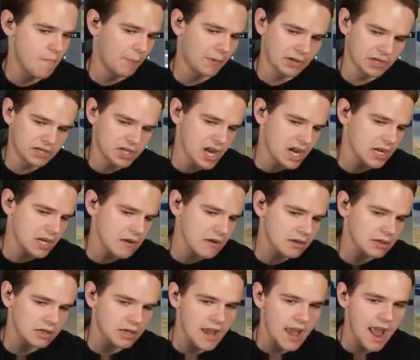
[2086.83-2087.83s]
I want to take a
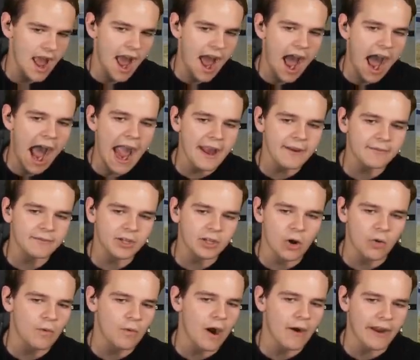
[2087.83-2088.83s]
look. I,
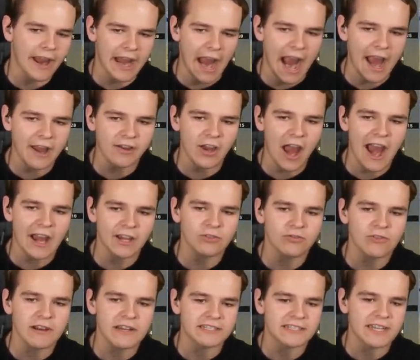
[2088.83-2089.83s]
you know, okay, I, I
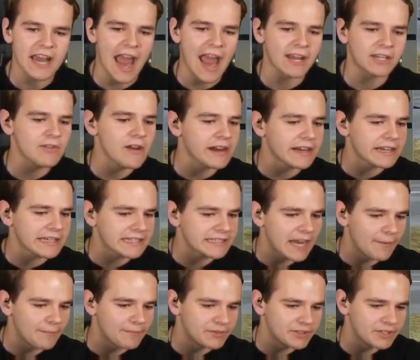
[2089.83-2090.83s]
do accept, I do
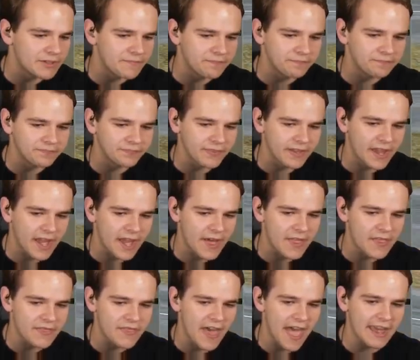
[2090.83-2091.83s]
accept
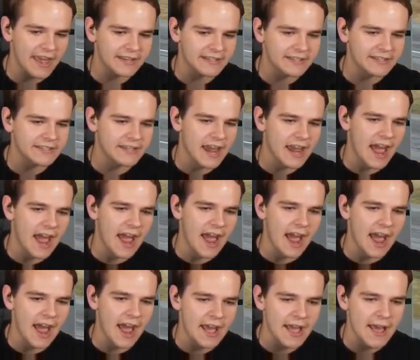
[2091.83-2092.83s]
that
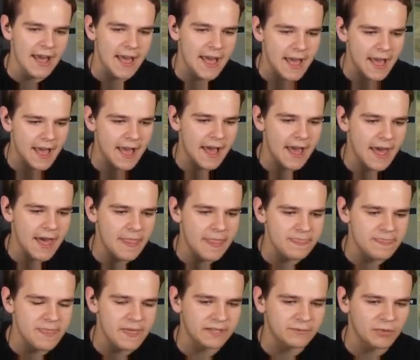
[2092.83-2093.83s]
uh,
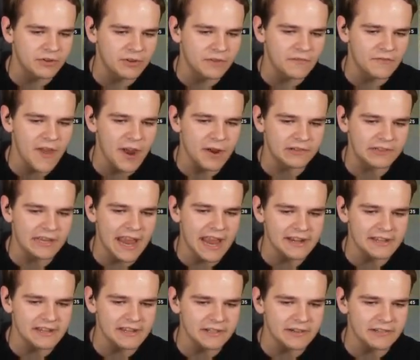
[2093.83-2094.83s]
this was a failed
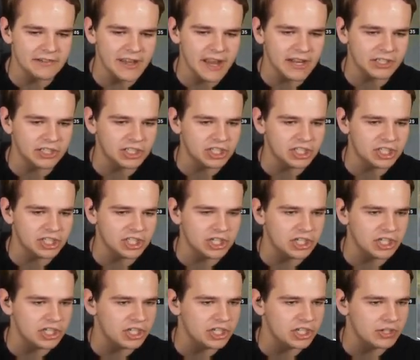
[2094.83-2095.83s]
landing. Okay,
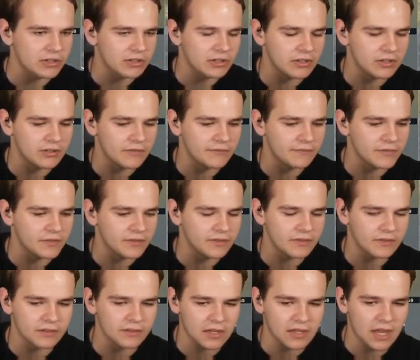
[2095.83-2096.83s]
shh.
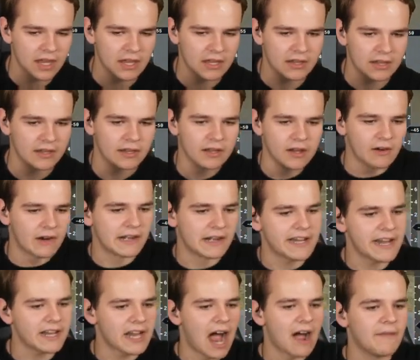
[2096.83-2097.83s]
All
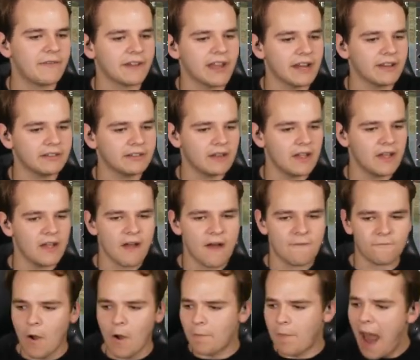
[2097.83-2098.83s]
right, take off again
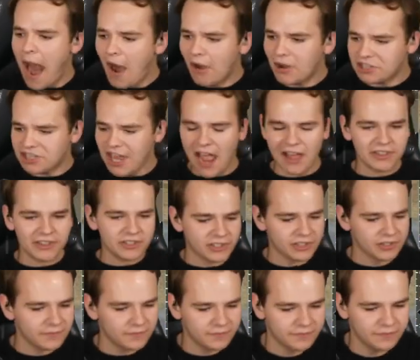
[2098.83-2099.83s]
for power
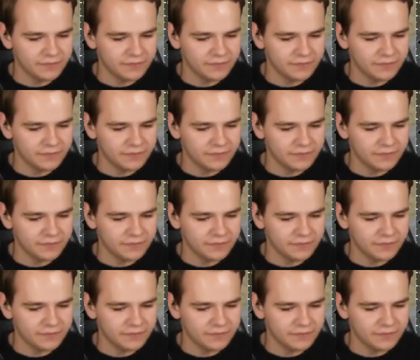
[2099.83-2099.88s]
challenge.